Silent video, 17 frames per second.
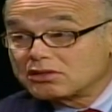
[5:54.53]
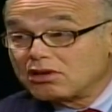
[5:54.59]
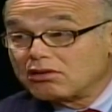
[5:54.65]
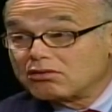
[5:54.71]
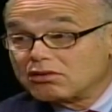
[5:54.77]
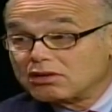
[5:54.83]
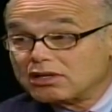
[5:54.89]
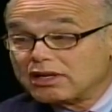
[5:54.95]

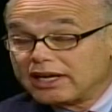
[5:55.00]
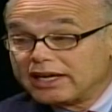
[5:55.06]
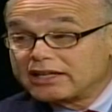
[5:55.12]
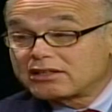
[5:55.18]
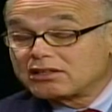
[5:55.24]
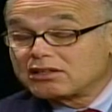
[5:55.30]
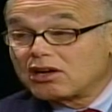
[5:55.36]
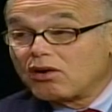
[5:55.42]
So
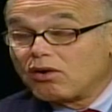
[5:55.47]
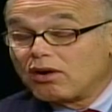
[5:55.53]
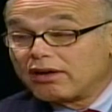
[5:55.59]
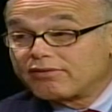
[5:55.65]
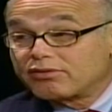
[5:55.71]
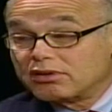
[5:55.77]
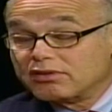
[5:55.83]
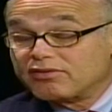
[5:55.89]
it can go
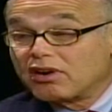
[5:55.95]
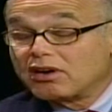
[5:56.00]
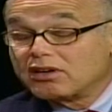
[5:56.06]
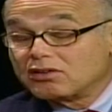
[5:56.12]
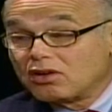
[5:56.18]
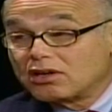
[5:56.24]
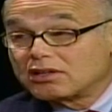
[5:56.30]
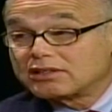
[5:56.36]
on for a
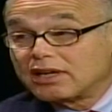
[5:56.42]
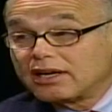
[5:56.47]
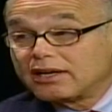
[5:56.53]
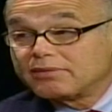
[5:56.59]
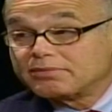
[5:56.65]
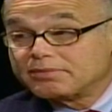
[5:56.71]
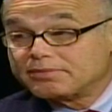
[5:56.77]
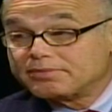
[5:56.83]
very long time.